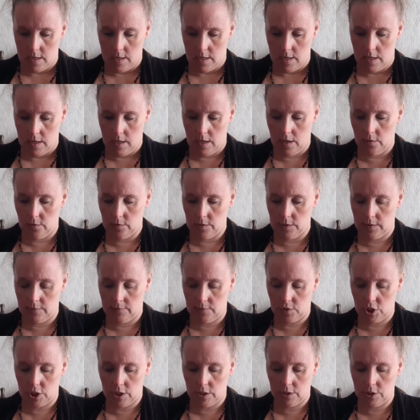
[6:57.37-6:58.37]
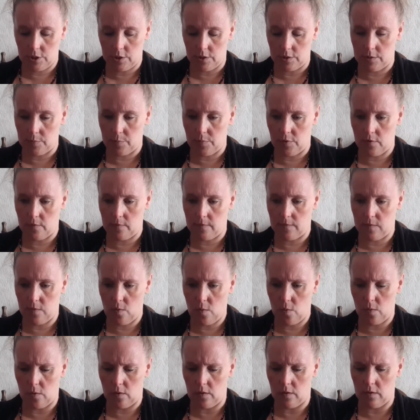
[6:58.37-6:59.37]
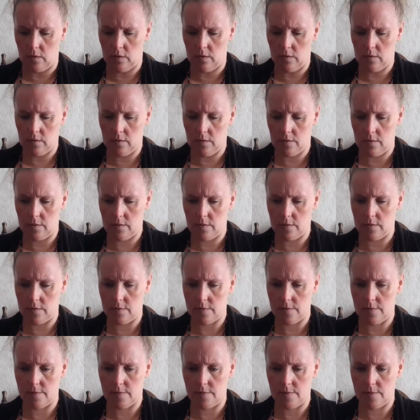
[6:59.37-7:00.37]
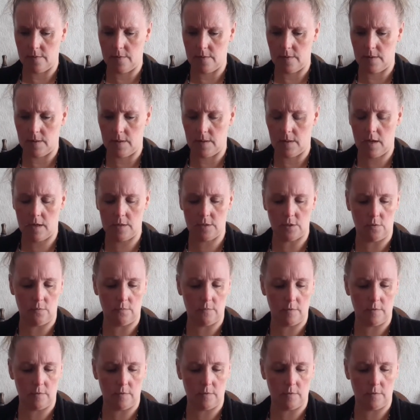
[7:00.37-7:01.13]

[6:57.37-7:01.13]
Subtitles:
House of Judges, Book 4. I don't